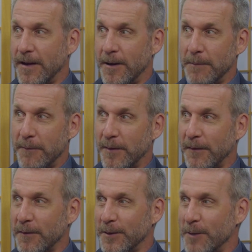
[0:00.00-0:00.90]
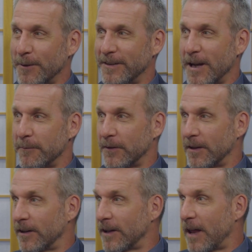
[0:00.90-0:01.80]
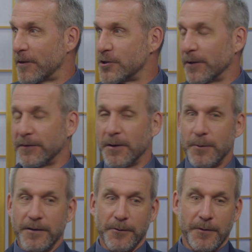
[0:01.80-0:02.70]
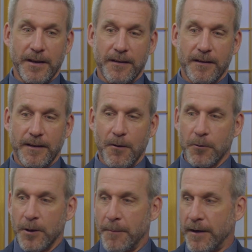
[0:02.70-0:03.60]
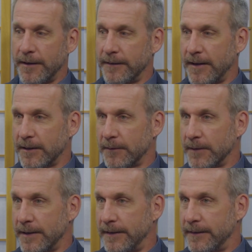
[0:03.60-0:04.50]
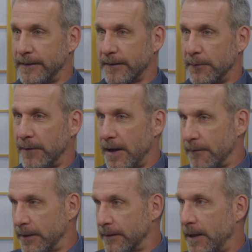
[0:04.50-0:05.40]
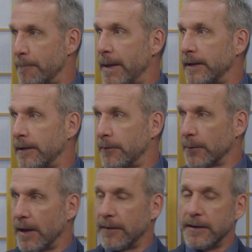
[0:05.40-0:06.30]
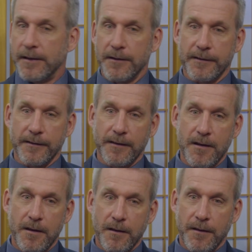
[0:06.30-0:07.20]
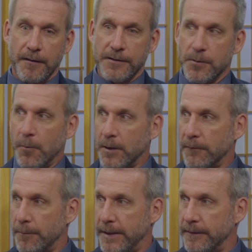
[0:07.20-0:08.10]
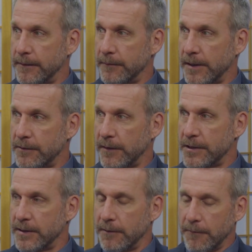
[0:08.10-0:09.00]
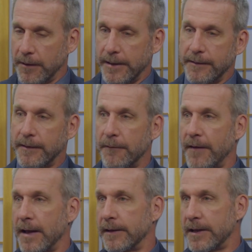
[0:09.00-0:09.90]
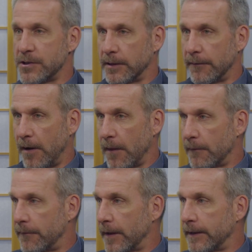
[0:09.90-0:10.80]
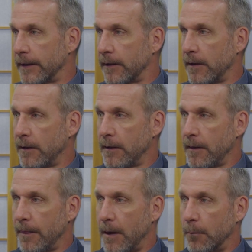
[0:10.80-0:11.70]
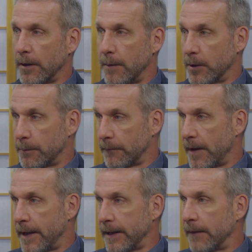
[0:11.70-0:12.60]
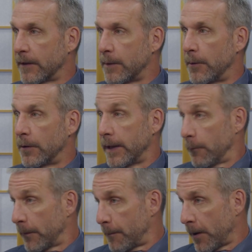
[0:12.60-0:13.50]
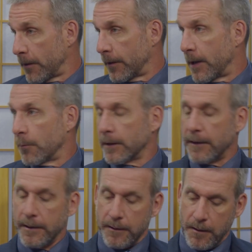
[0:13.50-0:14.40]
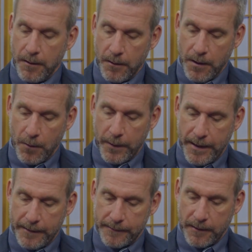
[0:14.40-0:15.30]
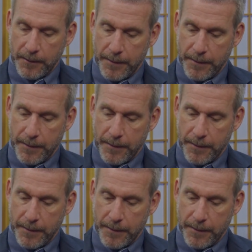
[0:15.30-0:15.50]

I've said this a number of times on a lot of the shows that we do. The Older Americans Act of 1965 and amended throughout the years is such a wonderful piece of legislation. It really is the foundation of all the funding that we're able to provide in the community and with the partner network that we had talked